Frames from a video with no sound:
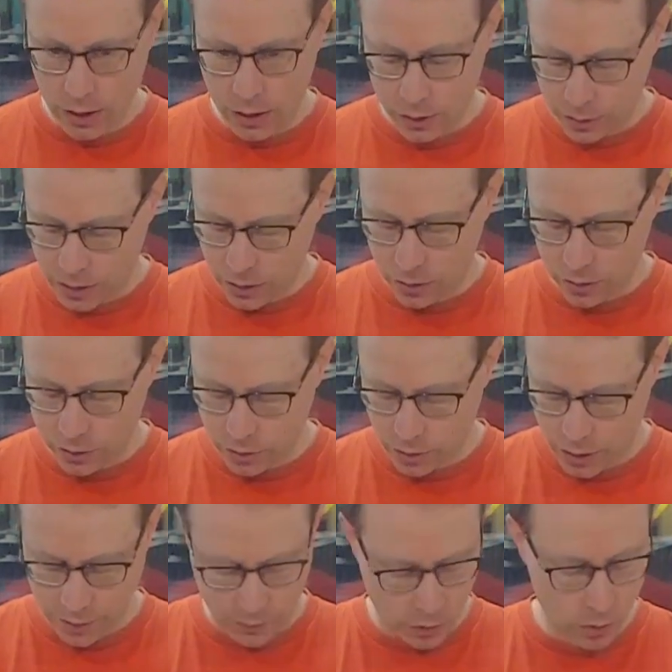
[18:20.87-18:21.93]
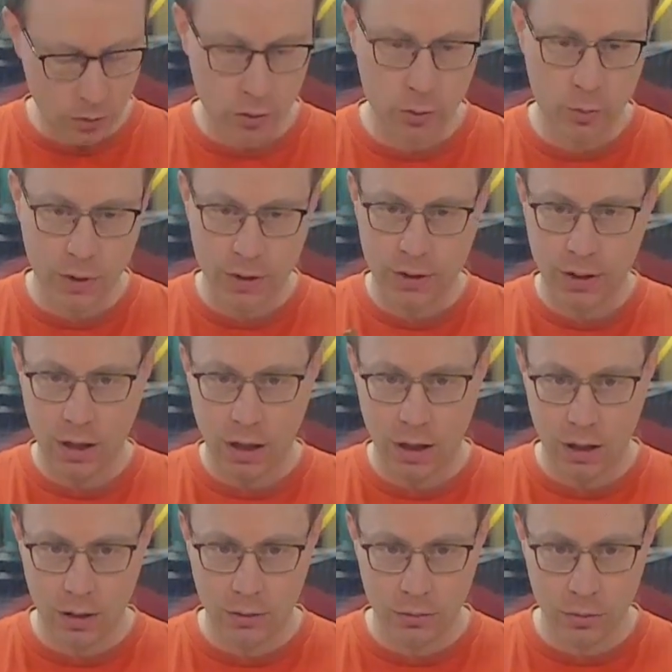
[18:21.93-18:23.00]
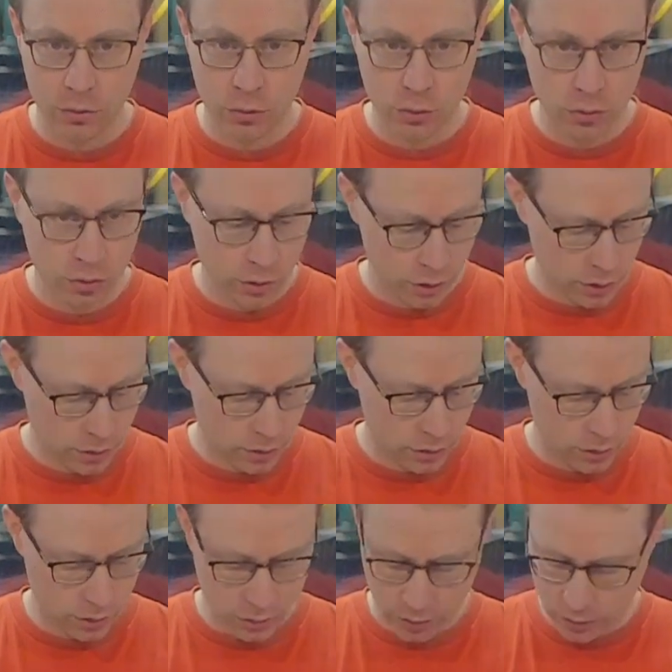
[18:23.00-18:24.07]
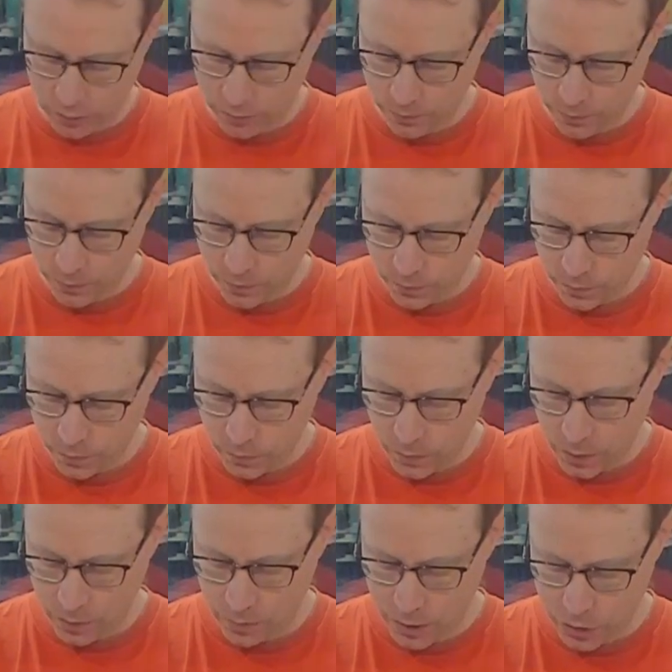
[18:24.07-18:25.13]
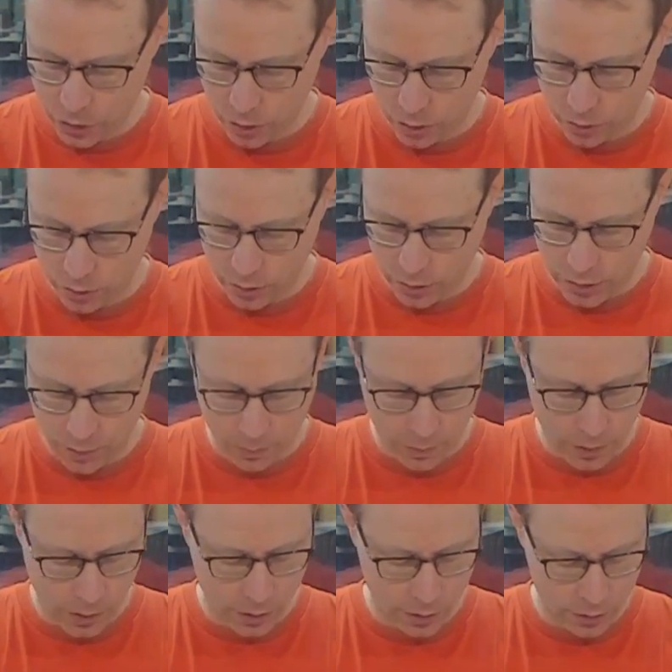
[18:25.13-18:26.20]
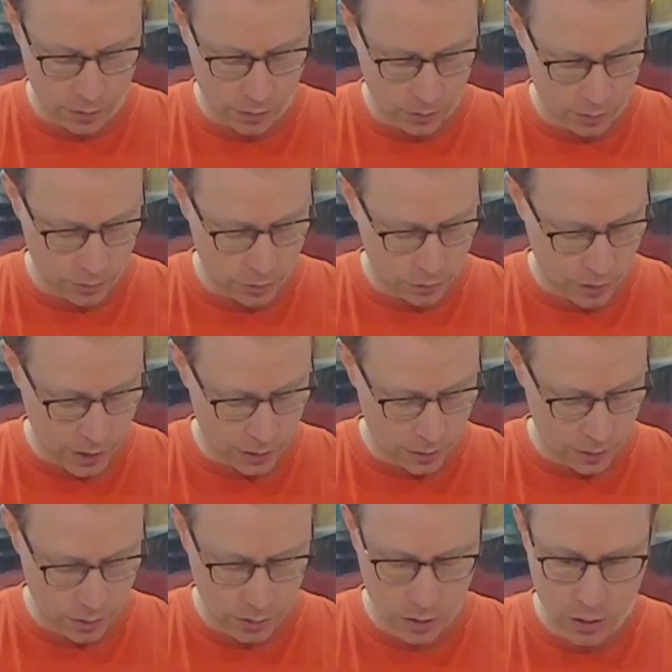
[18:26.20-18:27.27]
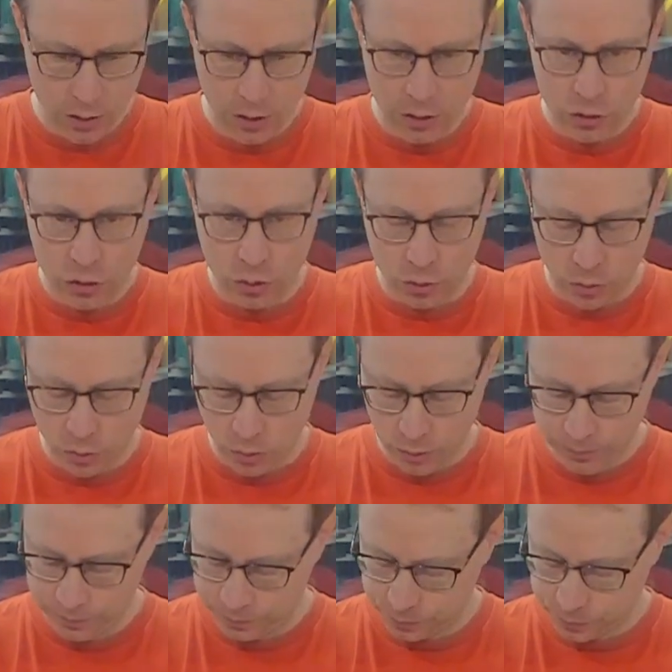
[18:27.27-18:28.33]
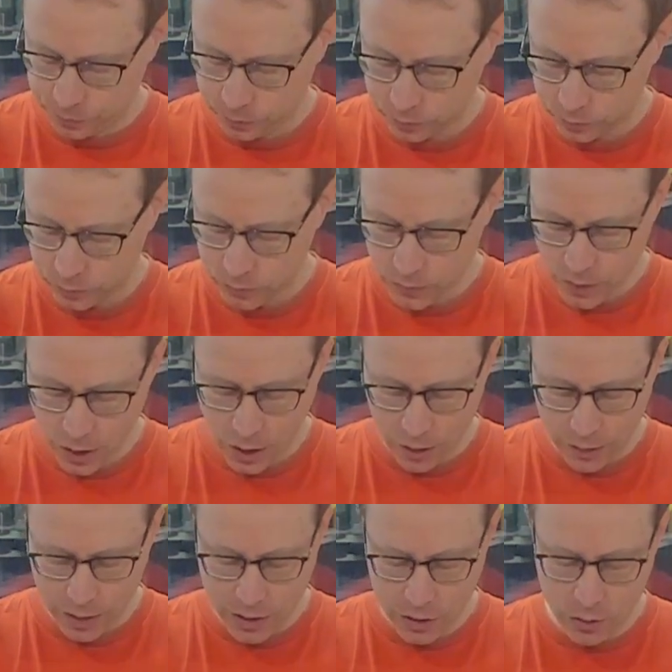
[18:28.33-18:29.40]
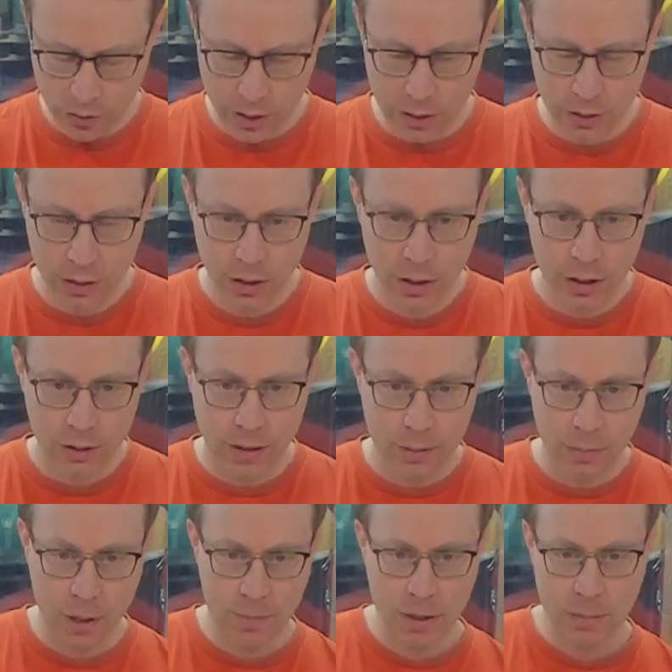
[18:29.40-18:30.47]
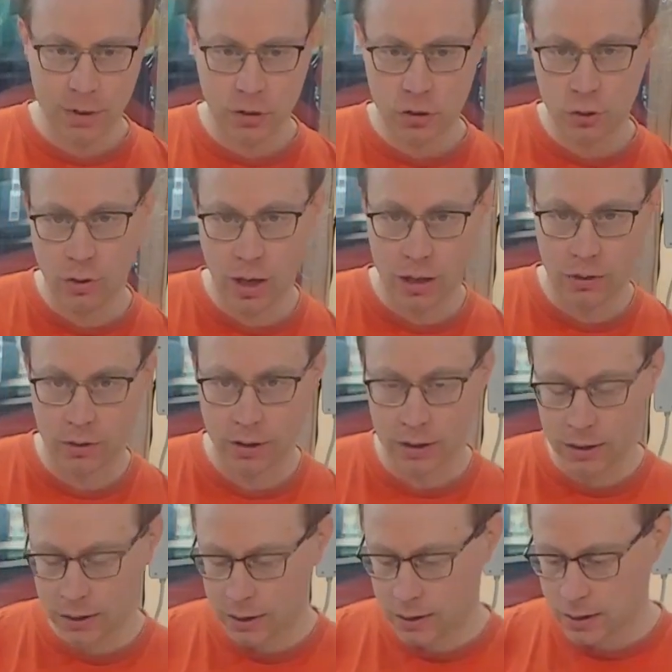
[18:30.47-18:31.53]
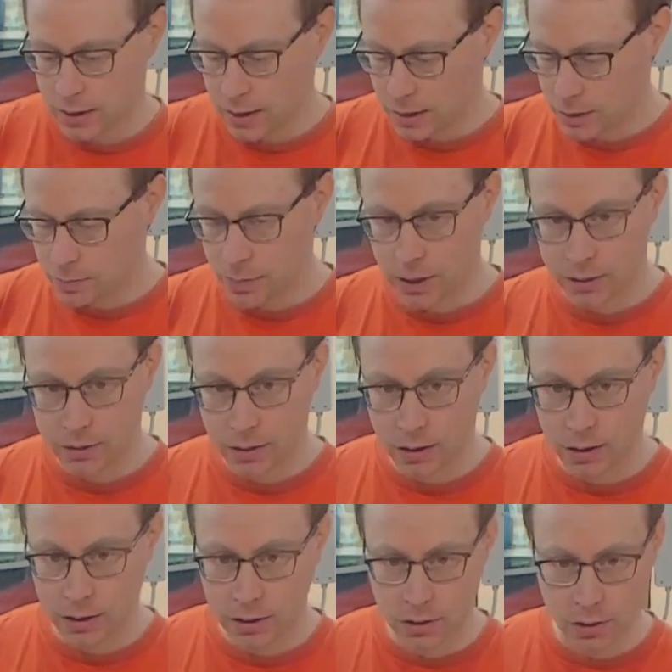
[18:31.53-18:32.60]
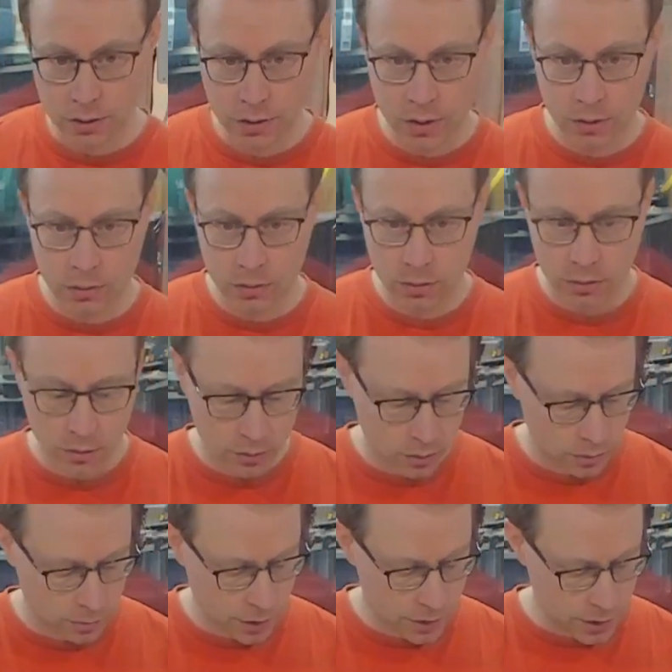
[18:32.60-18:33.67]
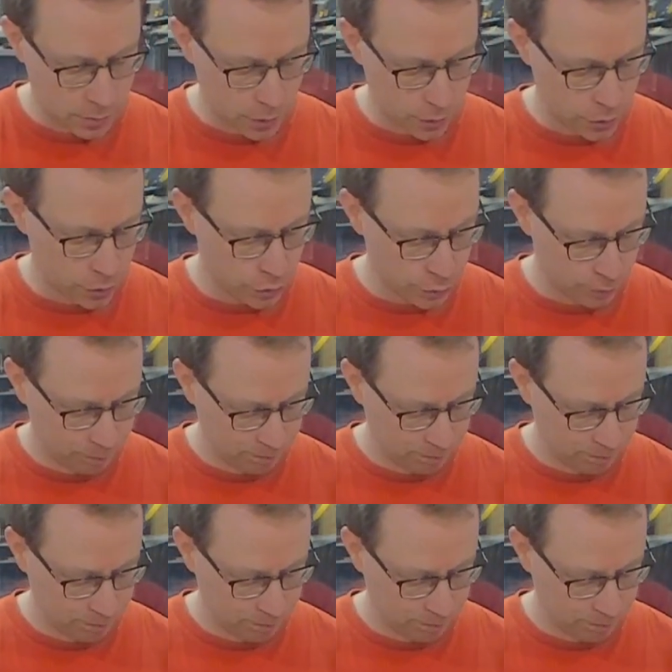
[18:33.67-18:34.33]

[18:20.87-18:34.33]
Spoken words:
You can also have a look with a ruler, measure some straight tool, are they straight. That might be a bit too accurate in this case, but it's also possible to do.